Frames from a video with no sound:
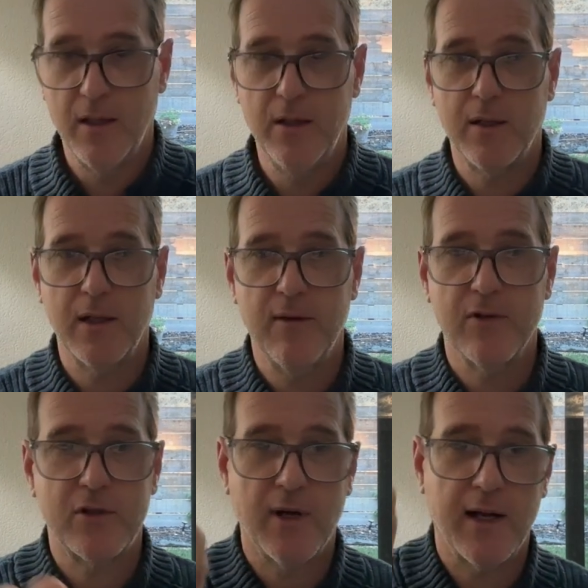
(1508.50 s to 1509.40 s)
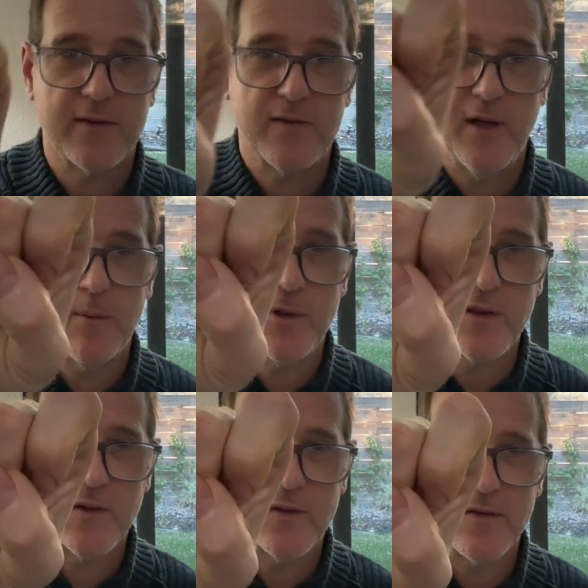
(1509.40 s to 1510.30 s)
you can even try to sell me
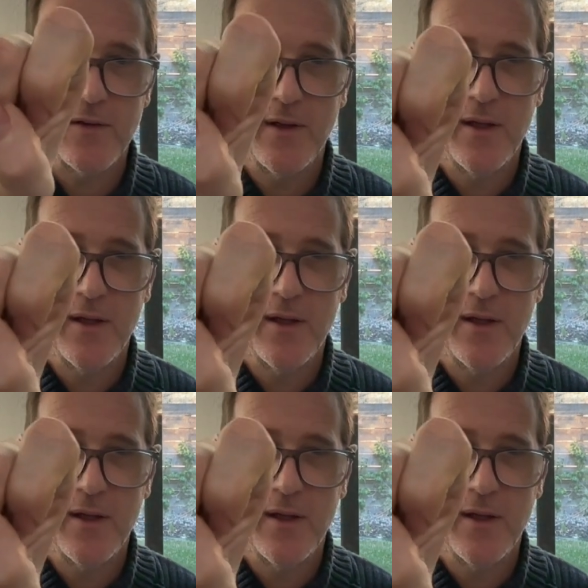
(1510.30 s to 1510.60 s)
this